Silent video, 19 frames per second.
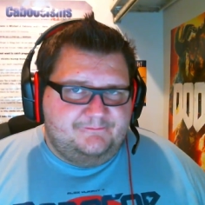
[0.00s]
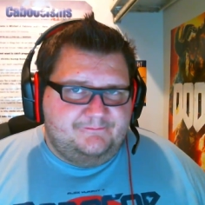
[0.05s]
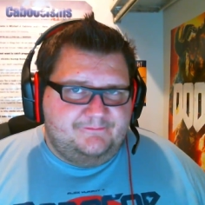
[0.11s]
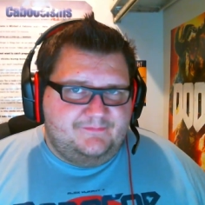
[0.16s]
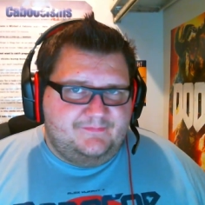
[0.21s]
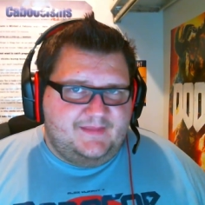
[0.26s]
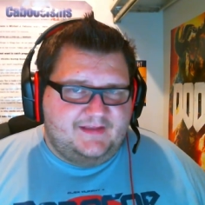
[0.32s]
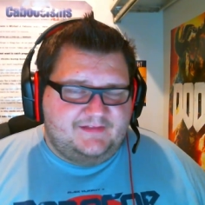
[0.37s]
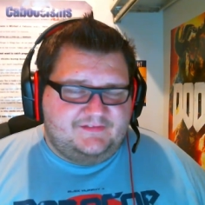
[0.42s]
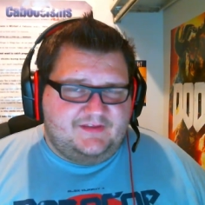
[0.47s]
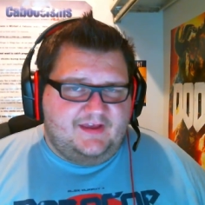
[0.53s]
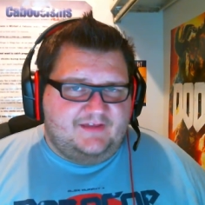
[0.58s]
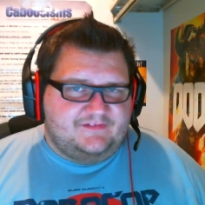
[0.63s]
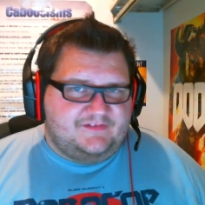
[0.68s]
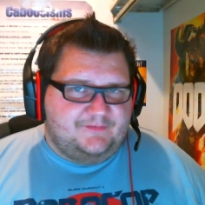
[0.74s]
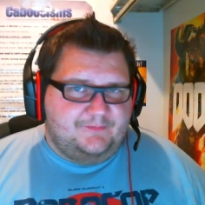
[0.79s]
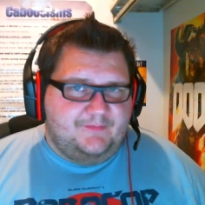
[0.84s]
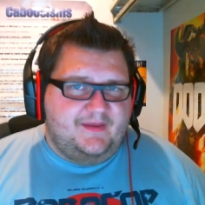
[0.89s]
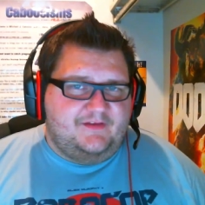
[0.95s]
It
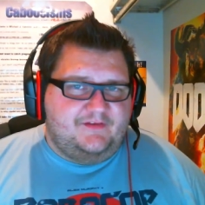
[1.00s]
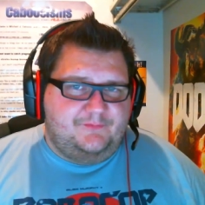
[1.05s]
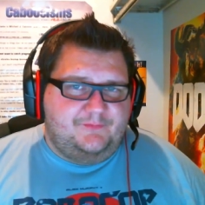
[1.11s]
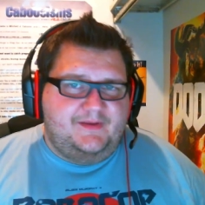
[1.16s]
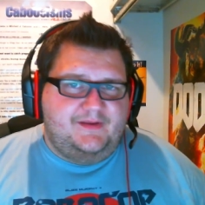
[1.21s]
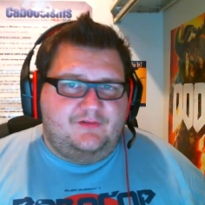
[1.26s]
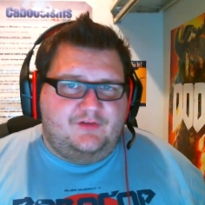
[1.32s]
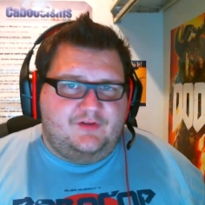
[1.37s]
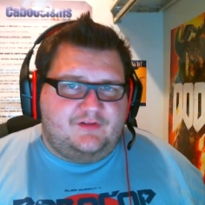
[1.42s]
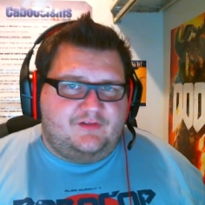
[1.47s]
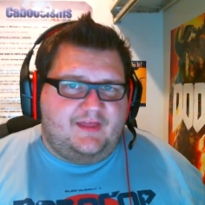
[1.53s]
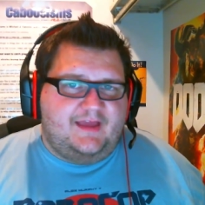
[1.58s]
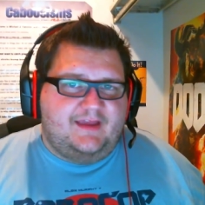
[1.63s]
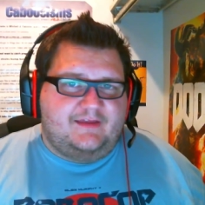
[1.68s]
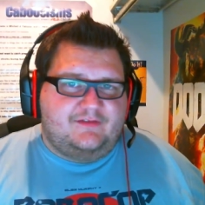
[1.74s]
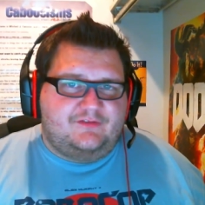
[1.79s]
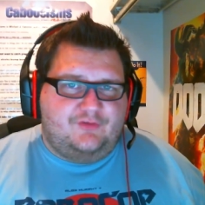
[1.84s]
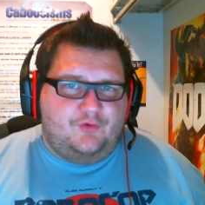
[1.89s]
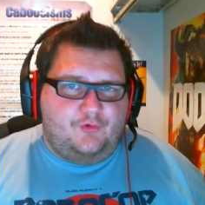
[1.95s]
does. It made me look like
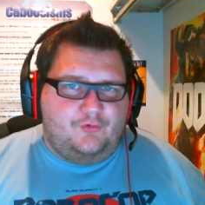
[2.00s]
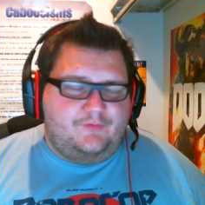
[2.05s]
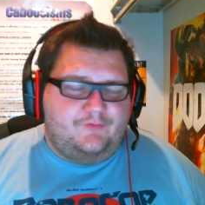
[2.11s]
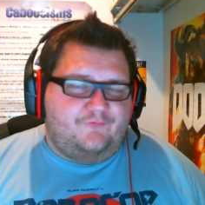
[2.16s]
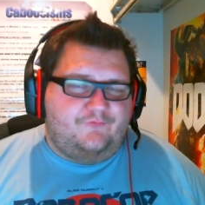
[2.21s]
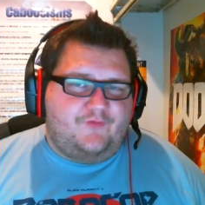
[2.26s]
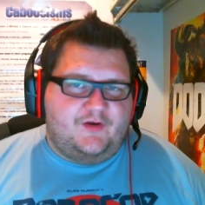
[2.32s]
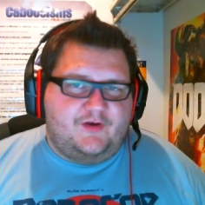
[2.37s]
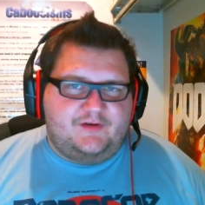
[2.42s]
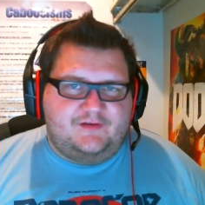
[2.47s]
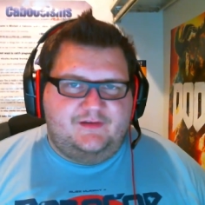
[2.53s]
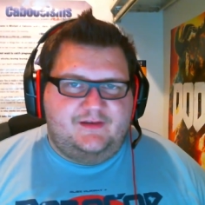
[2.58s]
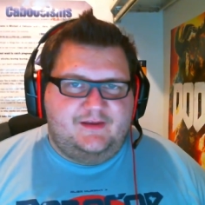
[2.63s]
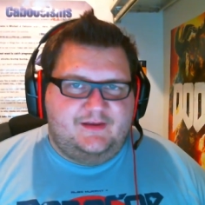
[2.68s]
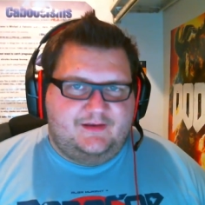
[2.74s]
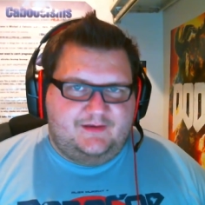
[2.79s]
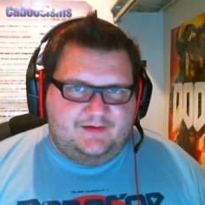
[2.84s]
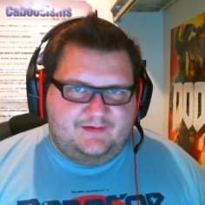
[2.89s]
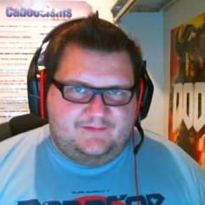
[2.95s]
a total fucking
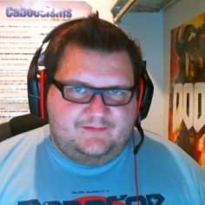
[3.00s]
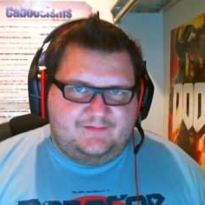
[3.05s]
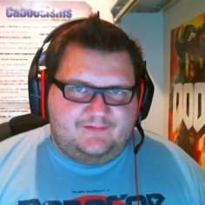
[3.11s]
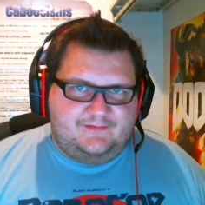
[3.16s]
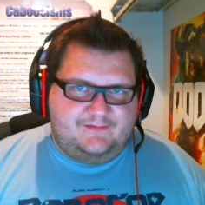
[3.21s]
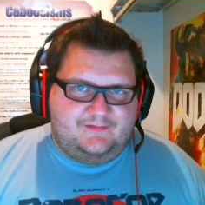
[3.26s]
idiot.